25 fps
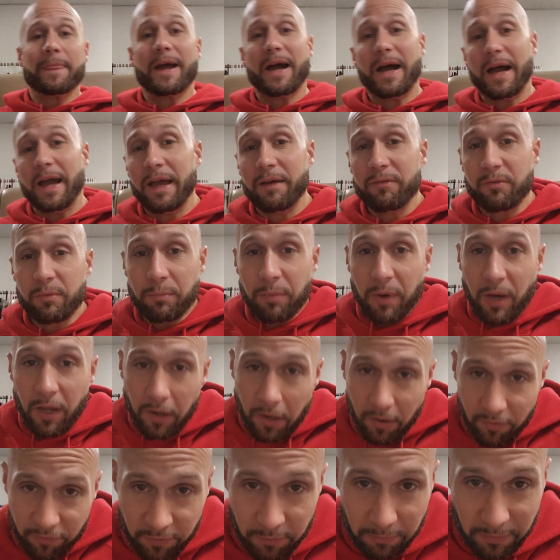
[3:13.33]
I haven't
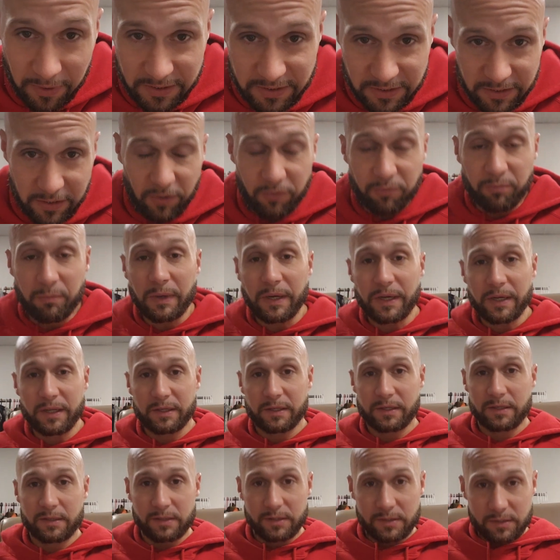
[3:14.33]
bought off it myself,
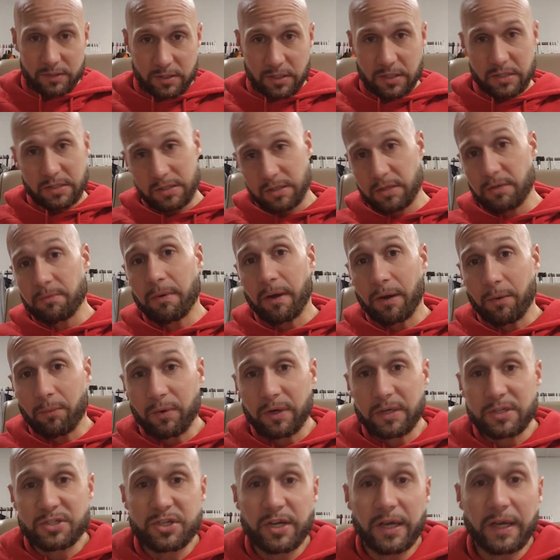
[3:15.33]
but just you might
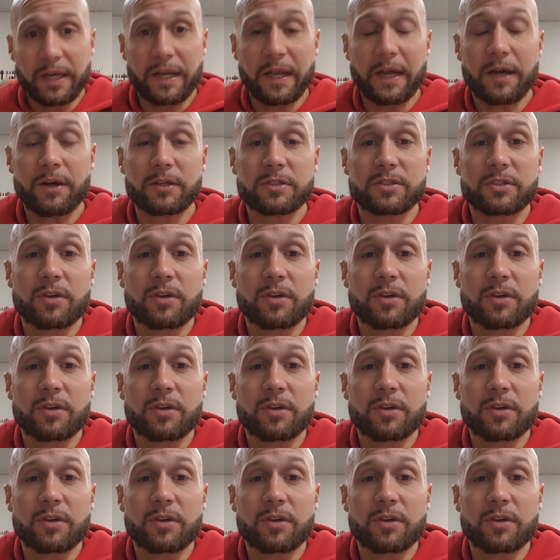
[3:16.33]
want to check it out.